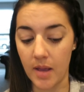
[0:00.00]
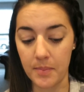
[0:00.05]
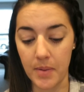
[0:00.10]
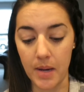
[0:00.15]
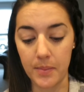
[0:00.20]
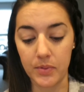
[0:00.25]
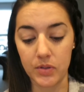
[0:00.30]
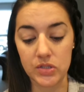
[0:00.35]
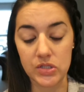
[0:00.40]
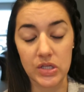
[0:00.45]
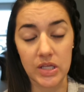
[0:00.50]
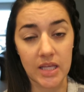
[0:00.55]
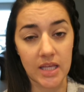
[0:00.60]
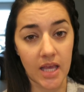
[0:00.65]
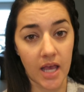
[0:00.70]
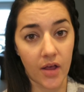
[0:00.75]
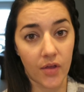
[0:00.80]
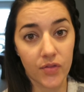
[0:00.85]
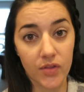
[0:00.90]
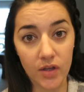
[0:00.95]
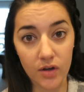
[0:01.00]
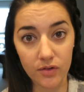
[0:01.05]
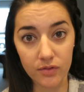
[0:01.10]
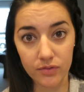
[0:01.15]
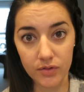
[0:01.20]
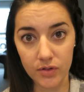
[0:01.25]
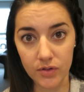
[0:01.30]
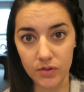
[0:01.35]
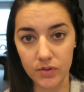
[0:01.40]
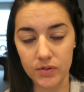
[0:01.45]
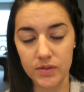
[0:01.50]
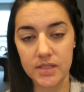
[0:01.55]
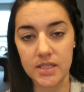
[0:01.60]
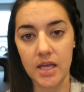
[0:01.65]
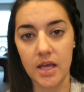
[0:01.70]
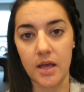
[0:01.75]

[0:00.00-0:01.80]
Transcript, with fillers: I'm able to eat healthier foods.